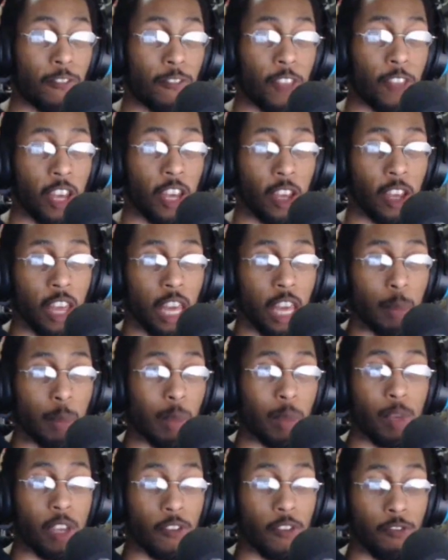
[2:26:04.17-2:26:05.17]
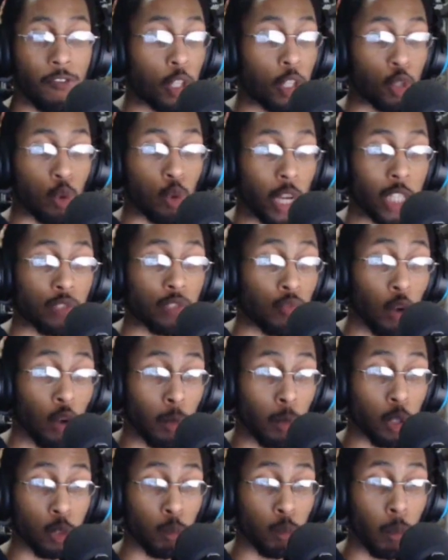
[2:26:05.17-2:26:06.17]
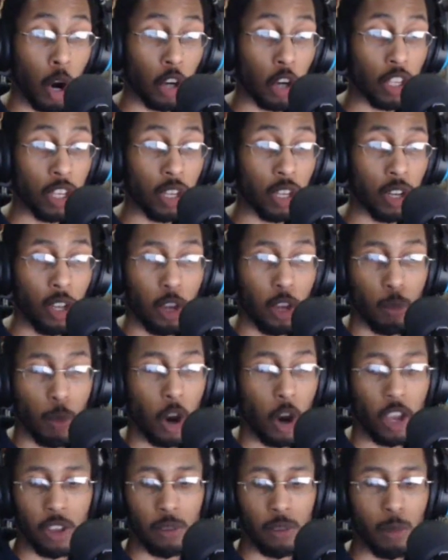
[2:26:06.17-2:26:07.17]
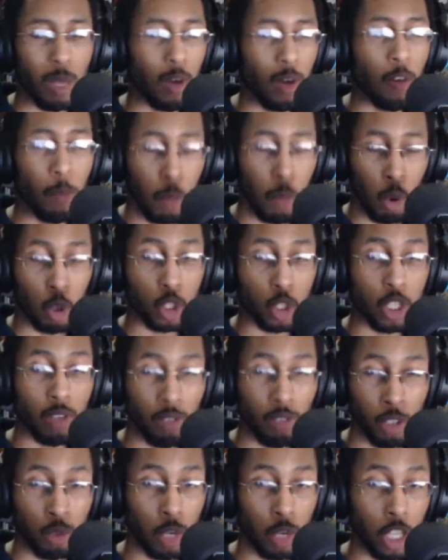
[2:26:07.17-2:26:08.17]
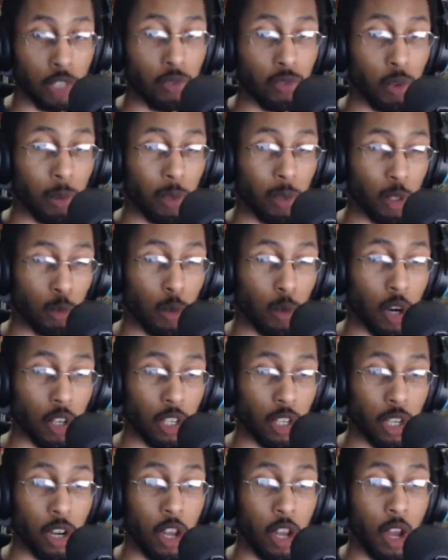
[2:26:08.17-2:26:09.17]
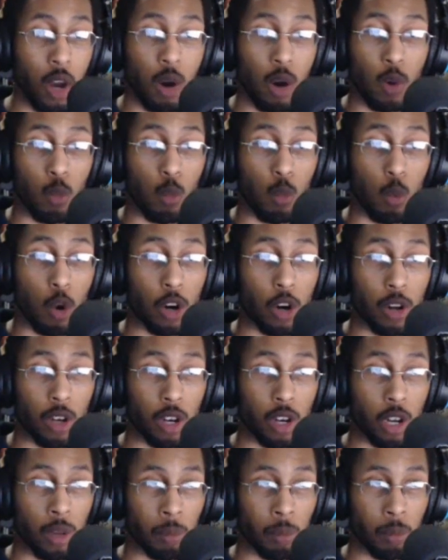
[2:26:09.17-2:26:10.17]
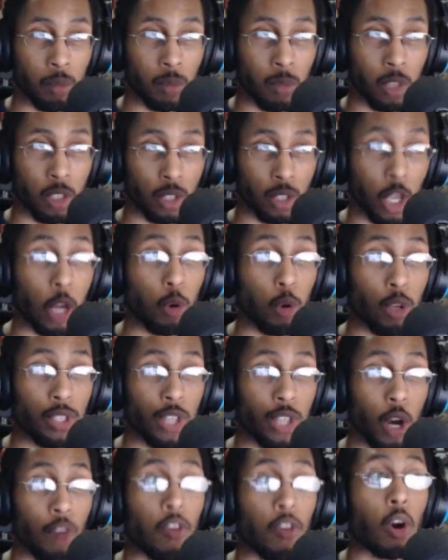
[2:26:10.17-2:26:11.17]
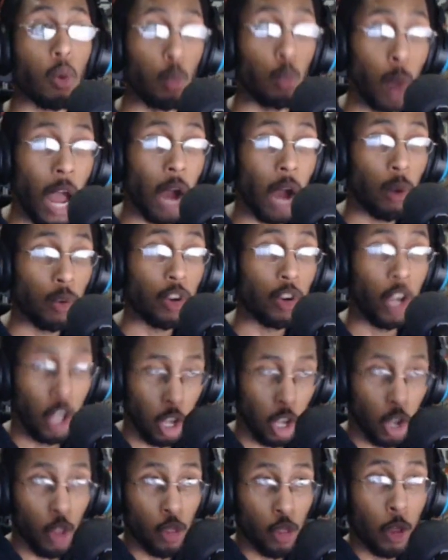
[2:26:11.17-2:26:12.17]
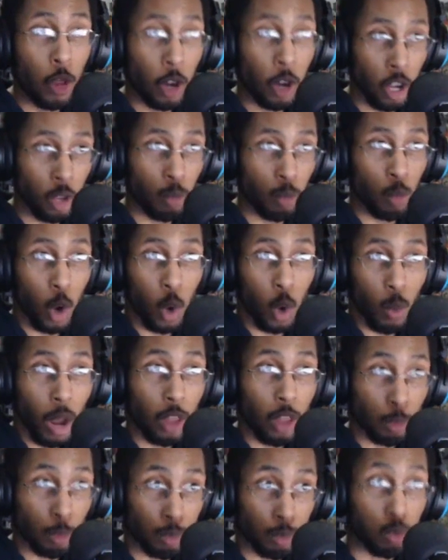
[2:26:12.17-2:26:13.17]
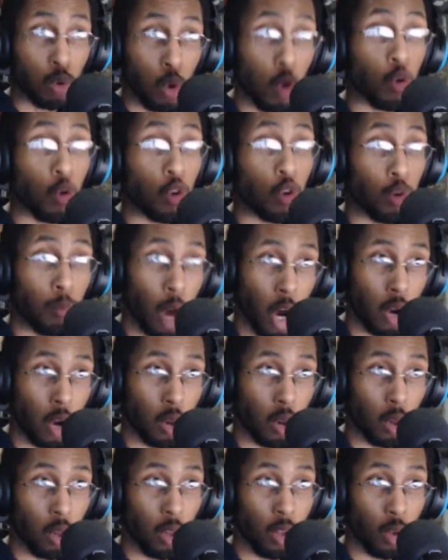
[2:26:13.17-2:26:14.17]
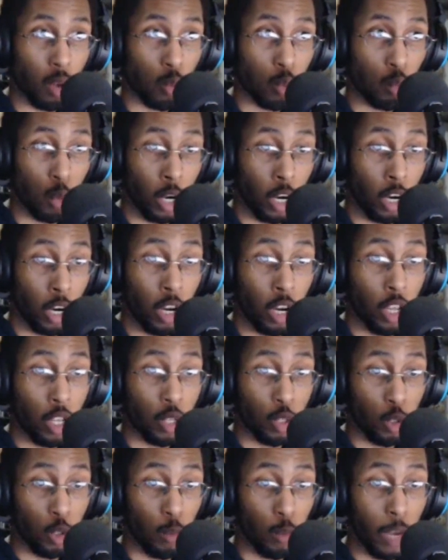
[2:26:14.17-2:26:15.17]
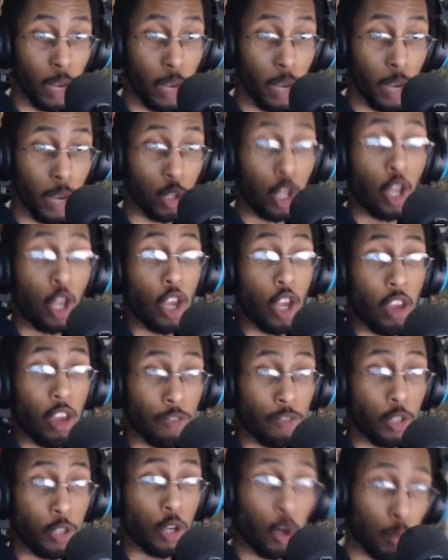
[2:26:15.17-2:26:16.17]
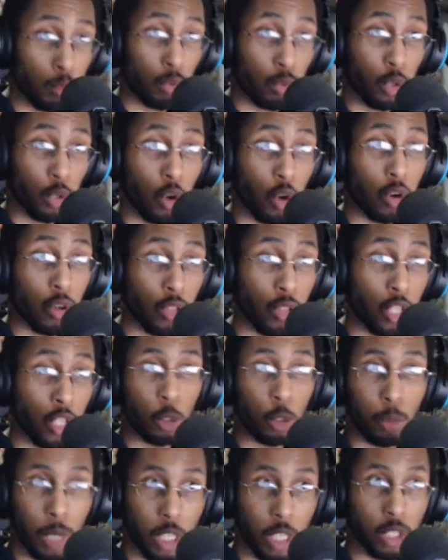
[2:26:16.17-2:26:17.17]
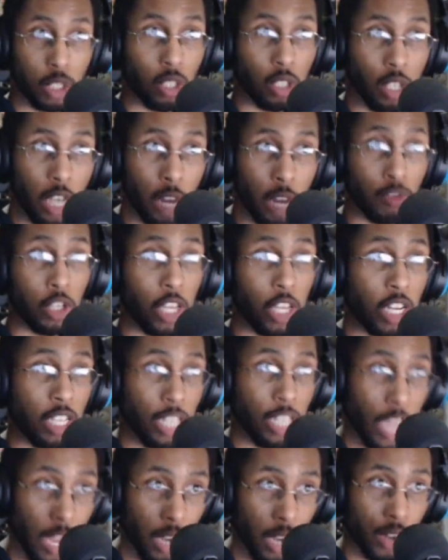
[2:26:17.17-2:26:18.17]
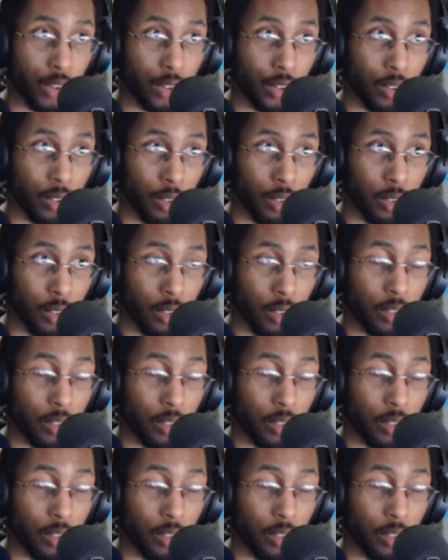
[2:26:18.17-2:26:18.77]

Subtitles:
I mean, maybe if the Transformers market, a portion of the Transformers market, were to center itself around the pre-order model, where if you don't pre-order this, you're basically never going to get it.